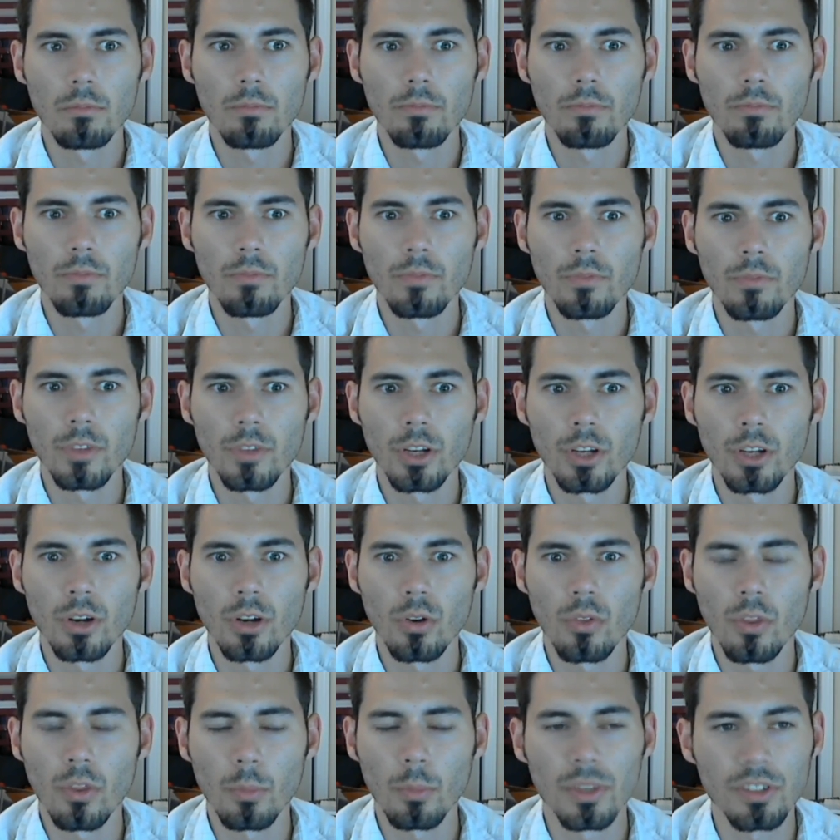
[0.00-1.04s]
the
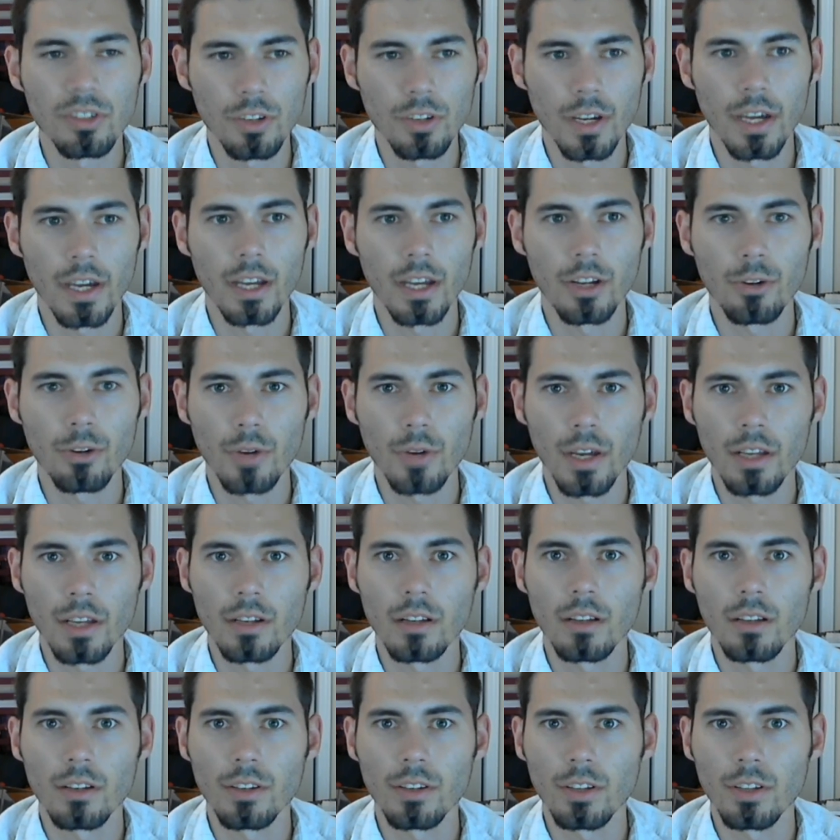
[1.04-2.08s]
materia had a great
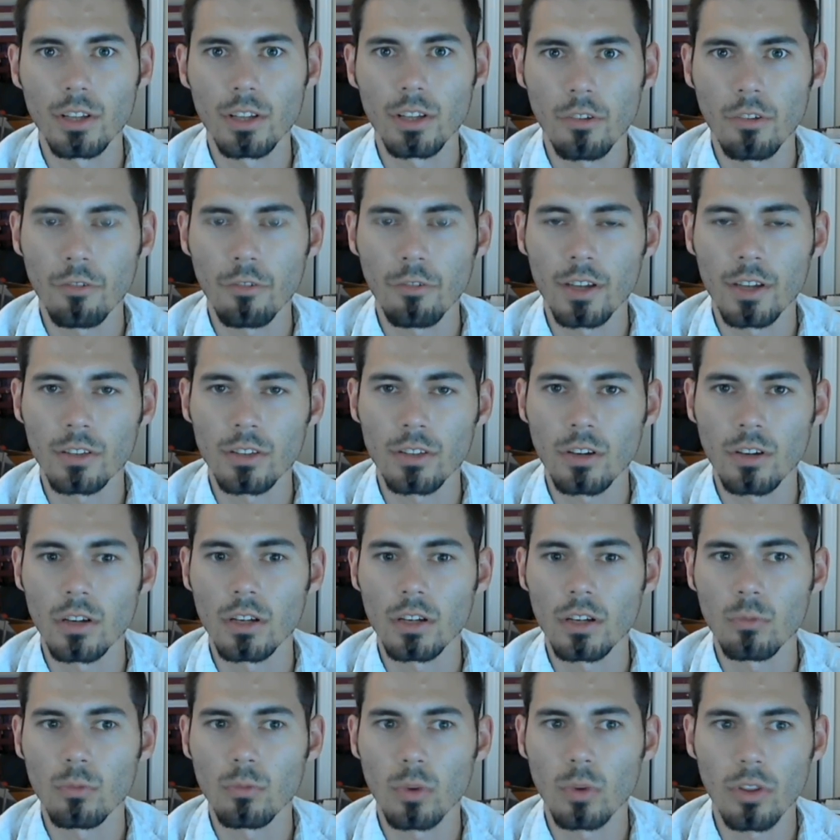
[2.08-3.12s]
deal of effect on,
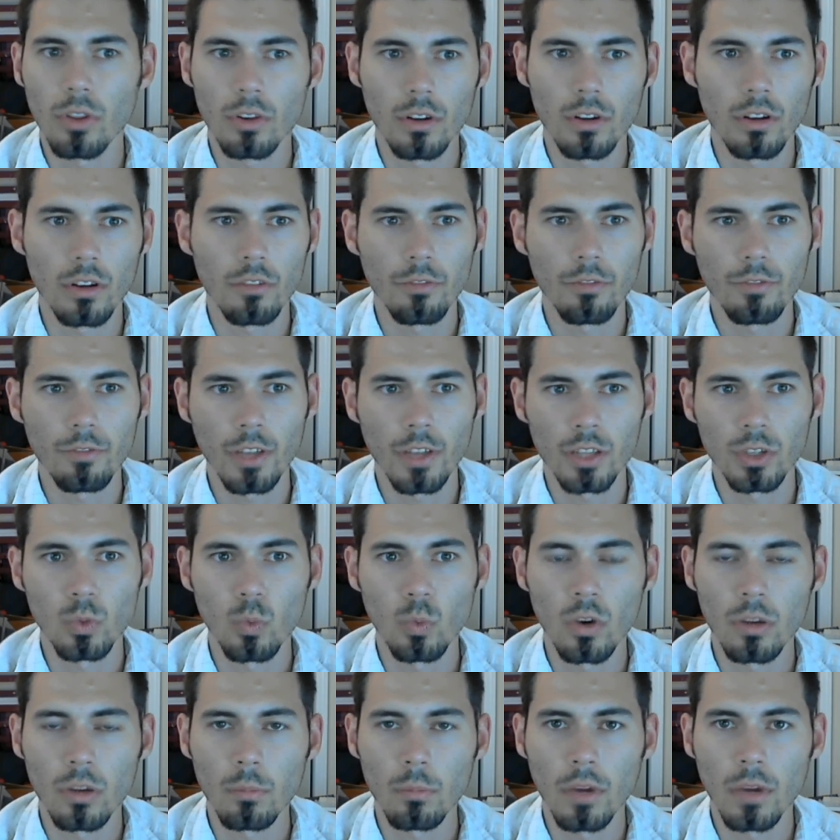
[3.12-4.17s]
whether it affected
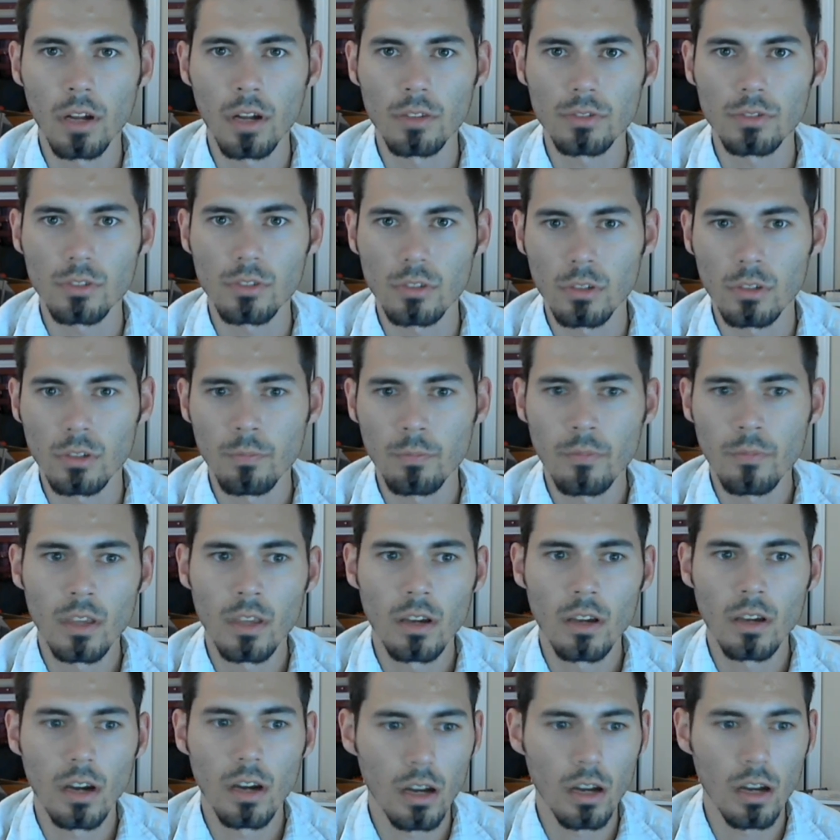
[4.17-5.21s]
one monster,
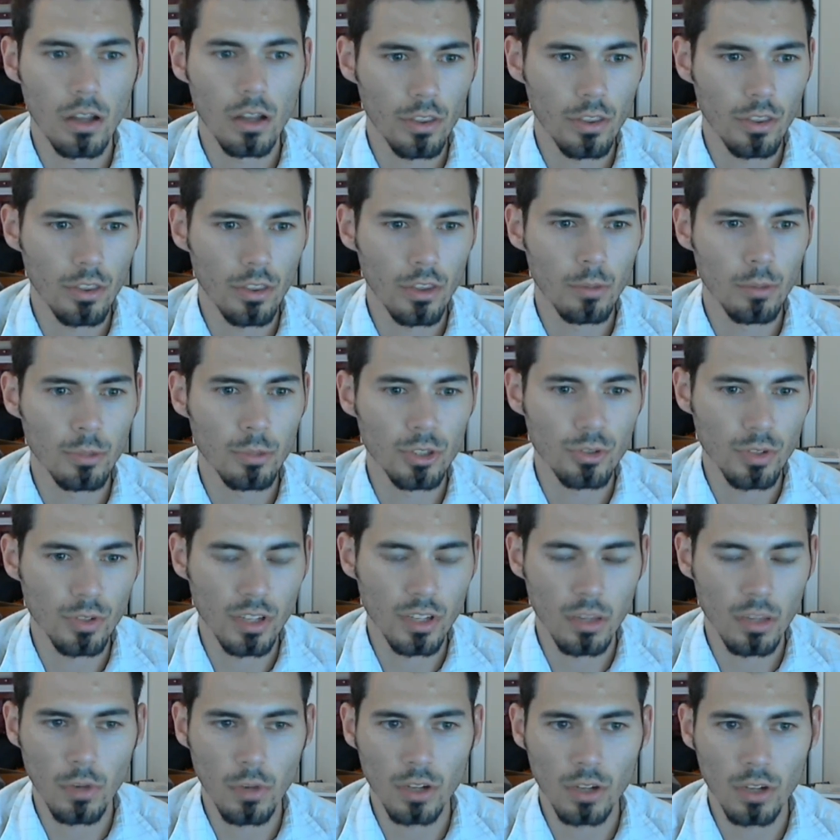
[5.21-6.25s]
the majority of
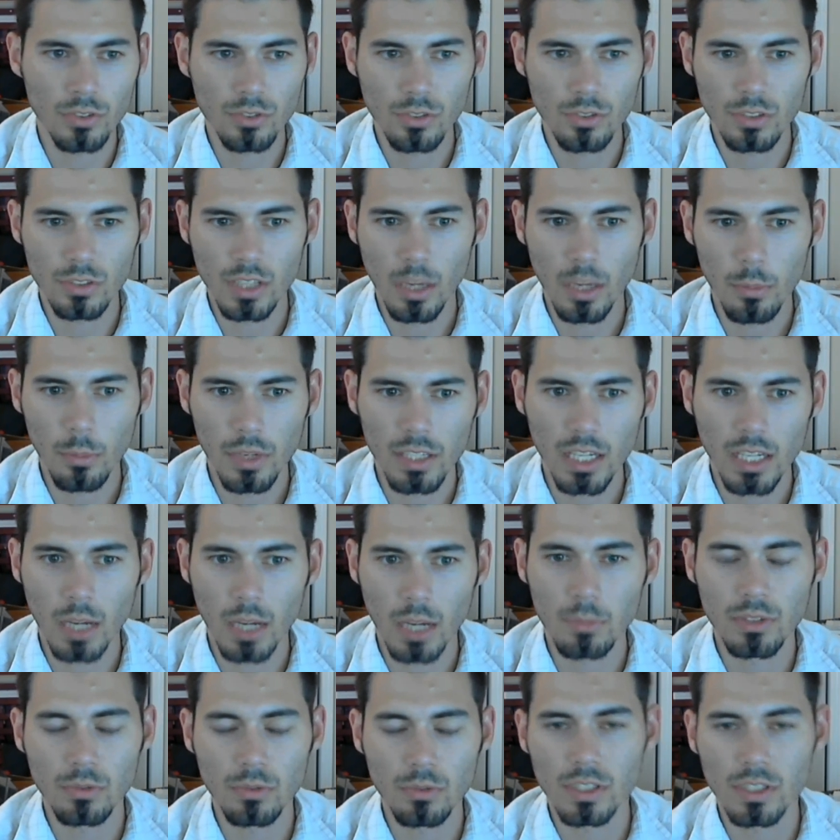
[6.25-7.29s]
the monsters, how many times it
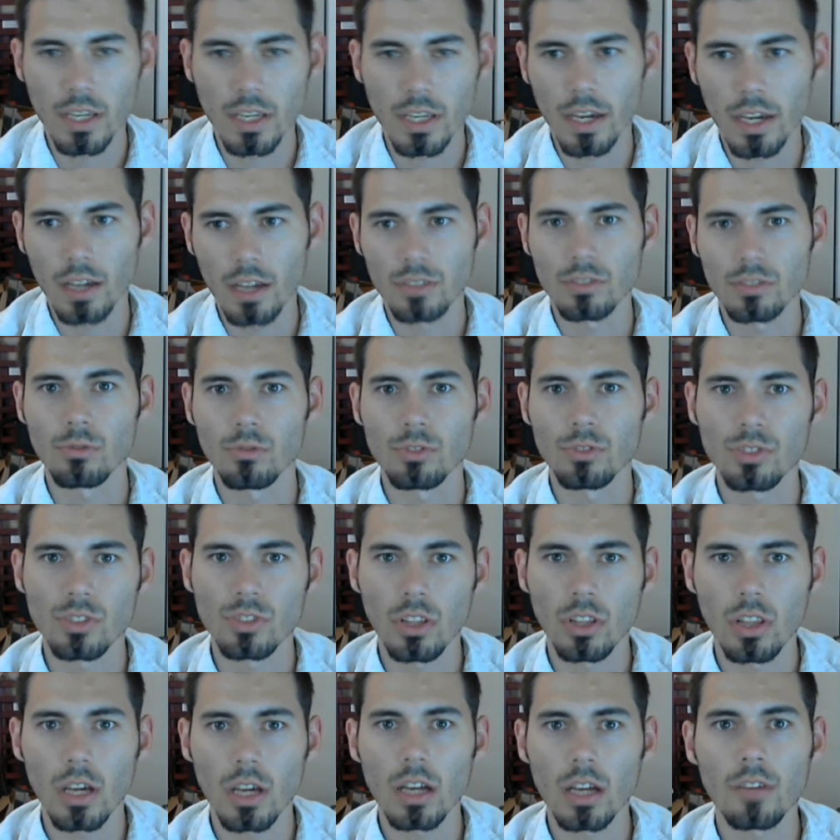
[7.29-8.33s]
was cast. There was a
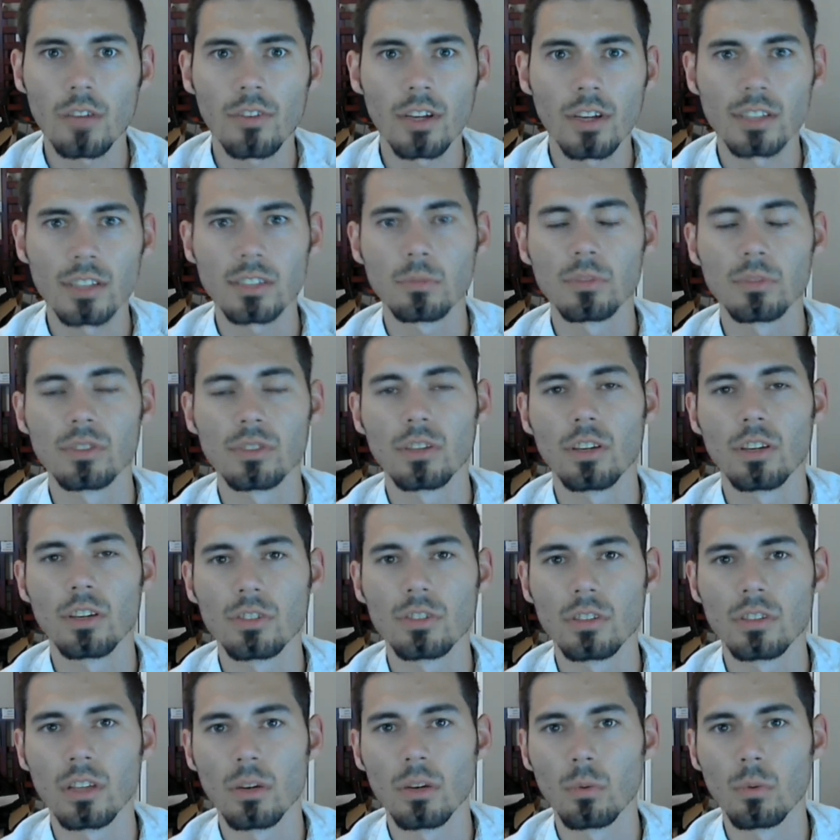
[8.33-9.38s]
lot of customization
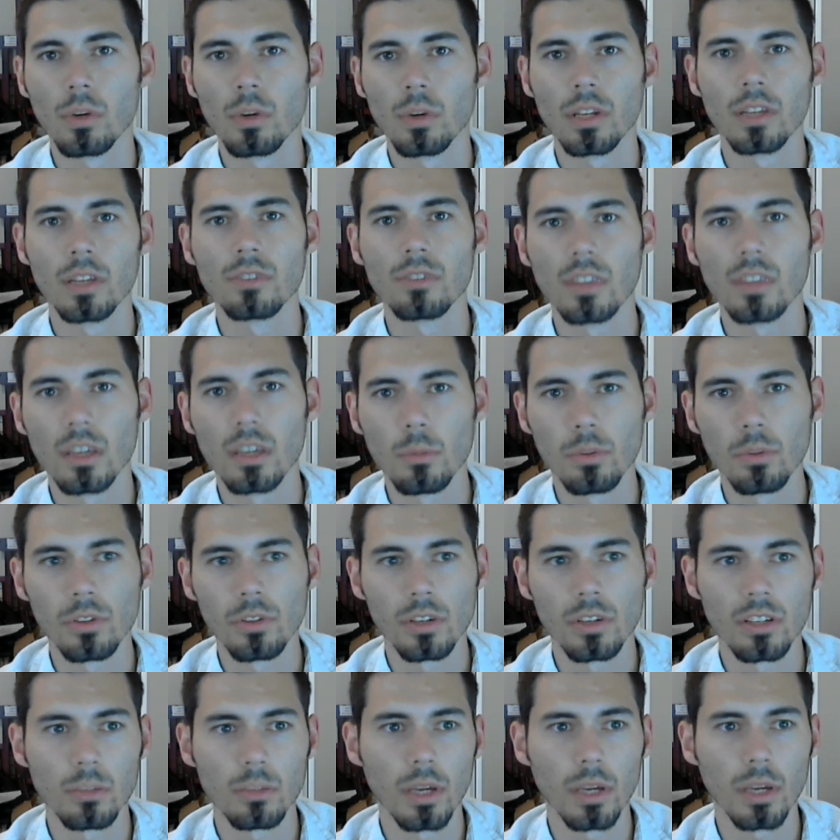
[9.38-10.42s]
that went into the ability to
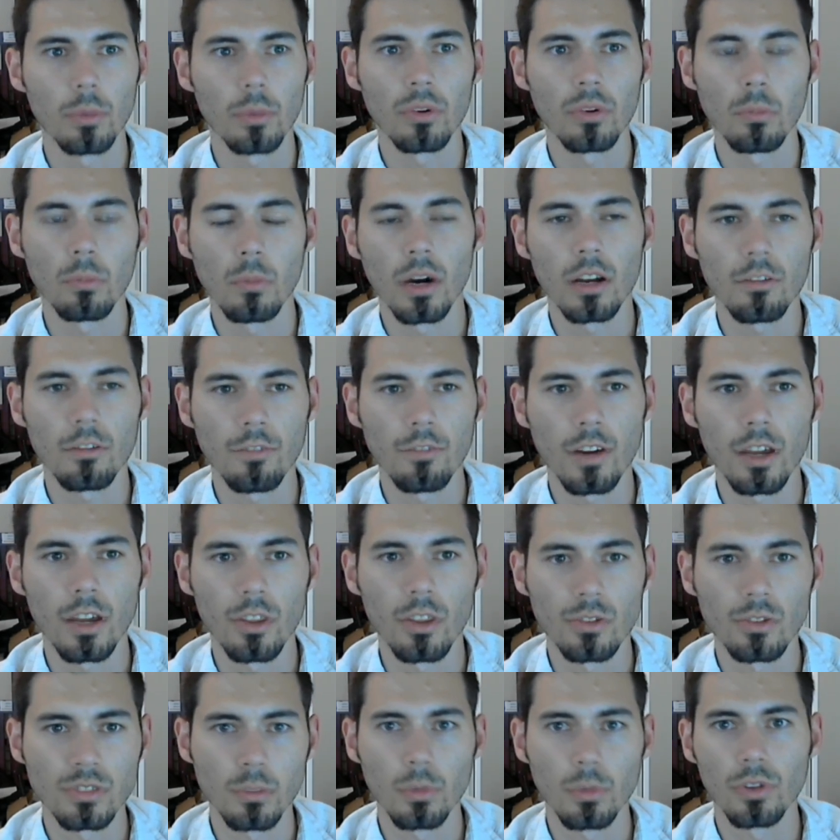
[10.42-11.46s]
be able to modify
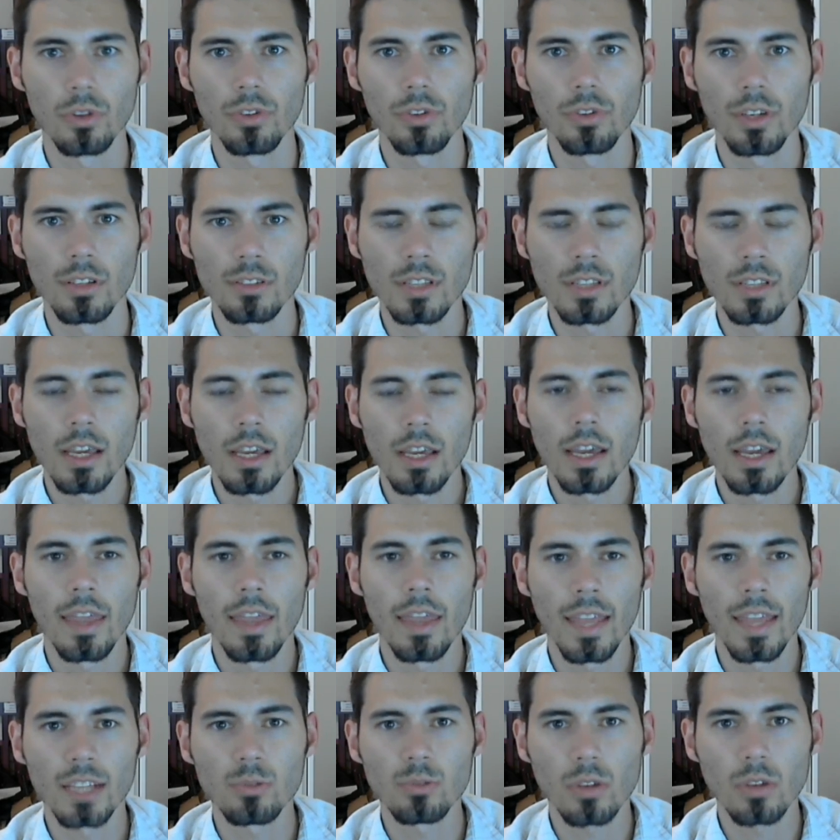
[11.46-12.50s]
those abilities, and
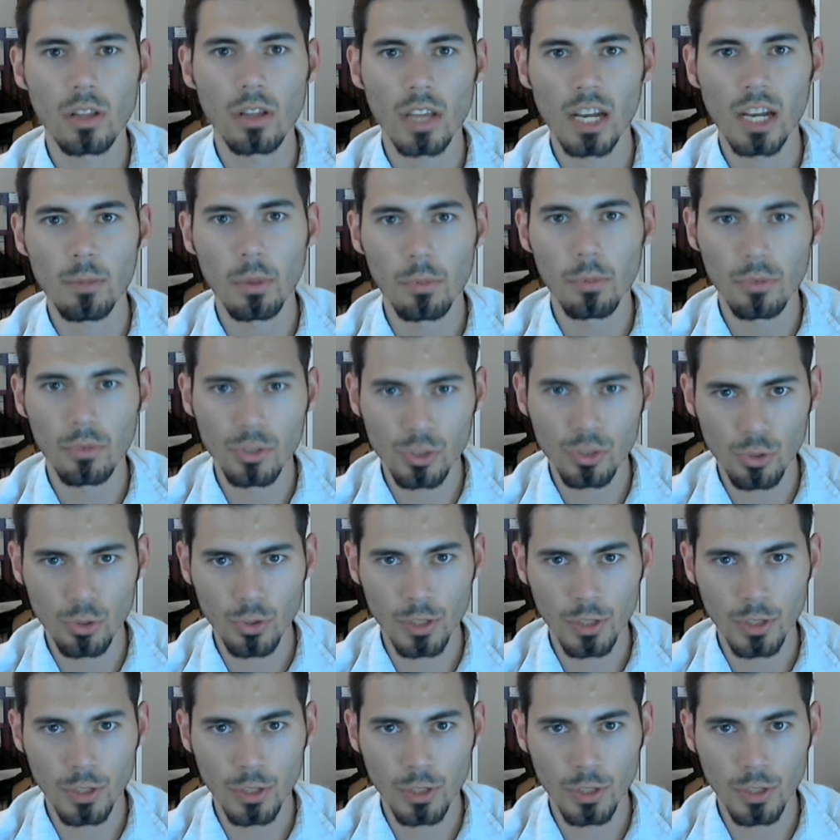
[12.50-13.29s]
that's what a lot of people enjoyed,